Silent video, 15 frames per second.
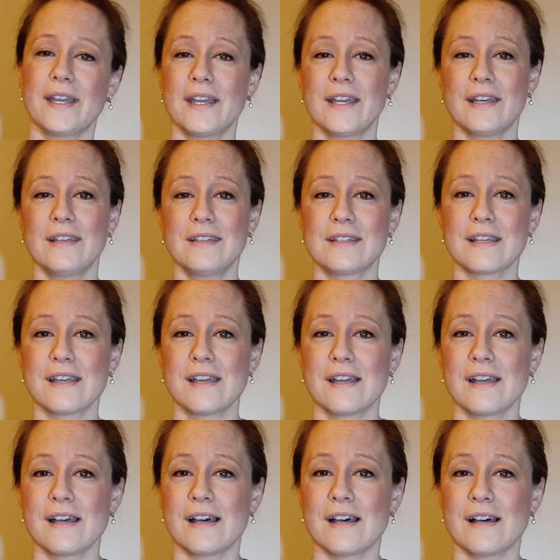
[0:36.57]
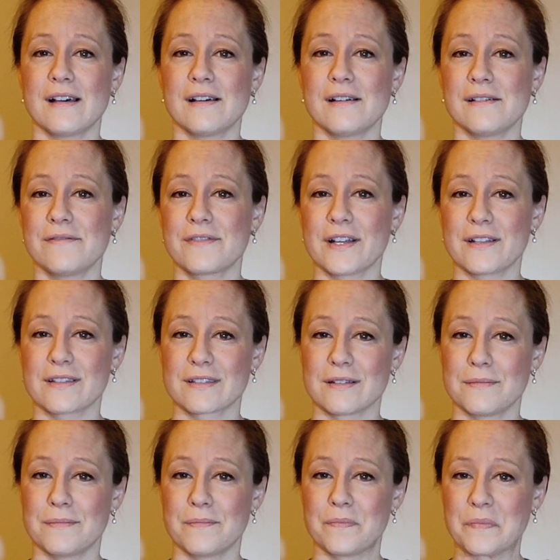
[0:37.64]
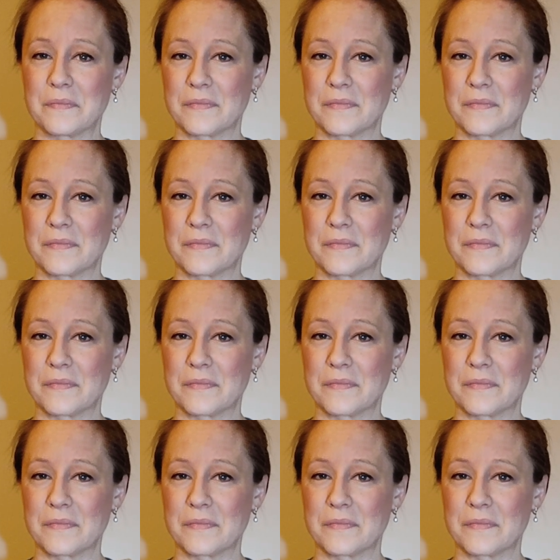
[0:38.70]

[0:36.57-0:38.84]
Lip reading: and I've got some